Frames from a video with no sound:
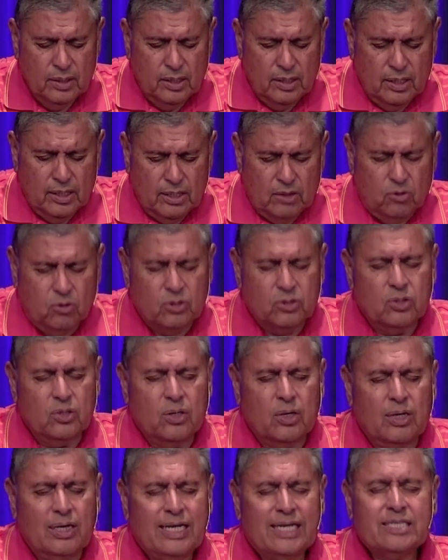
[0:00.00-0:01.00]
And Lord, there
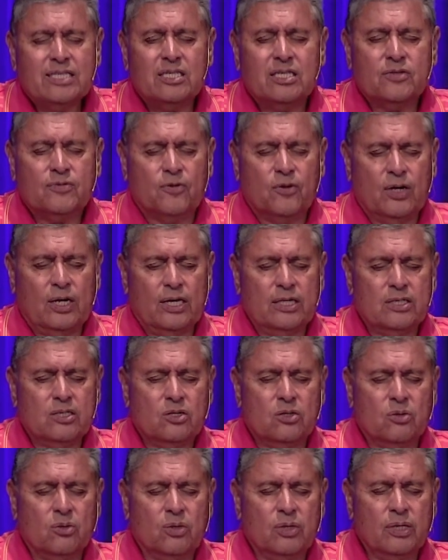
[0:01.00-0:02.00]
are lessons for us,
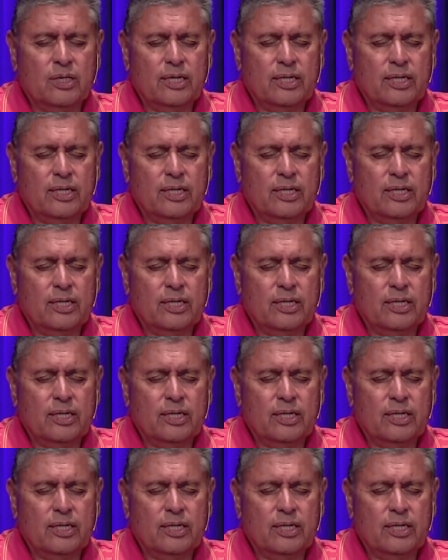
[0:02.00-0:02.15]
Lord,